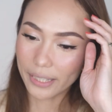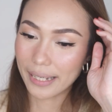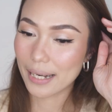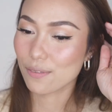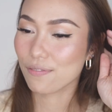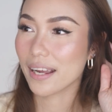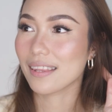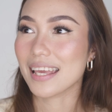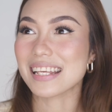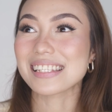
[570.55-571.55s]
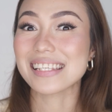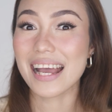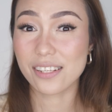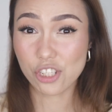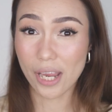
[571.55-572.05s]
I cannot find the
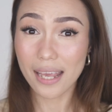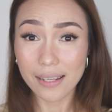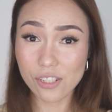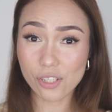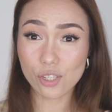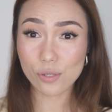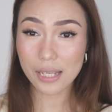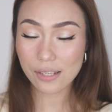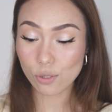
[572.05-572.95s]
exact shade that she's using.